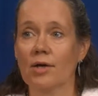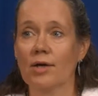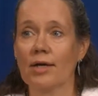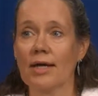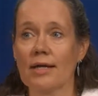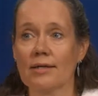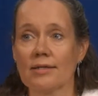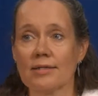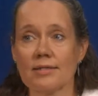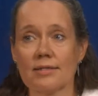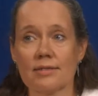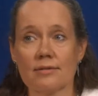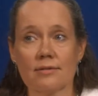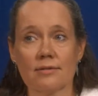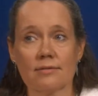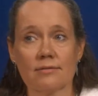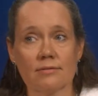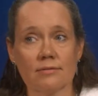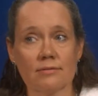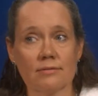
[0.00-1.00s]
against
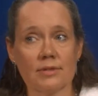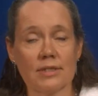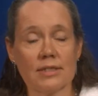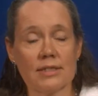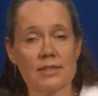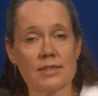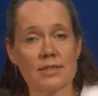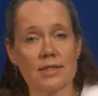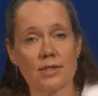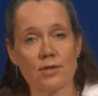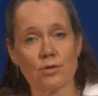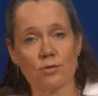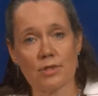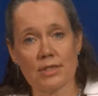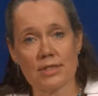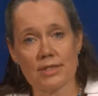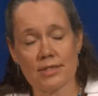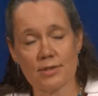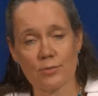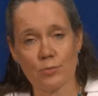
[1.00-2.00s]
these
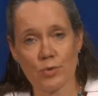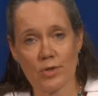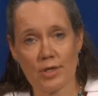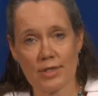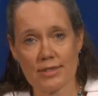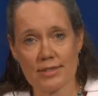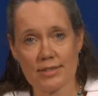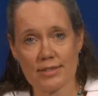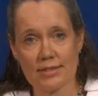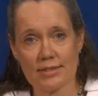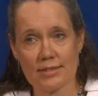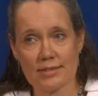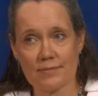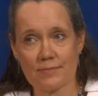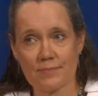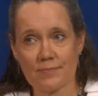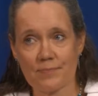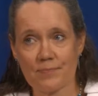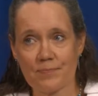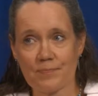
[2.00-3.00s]
increasing prices.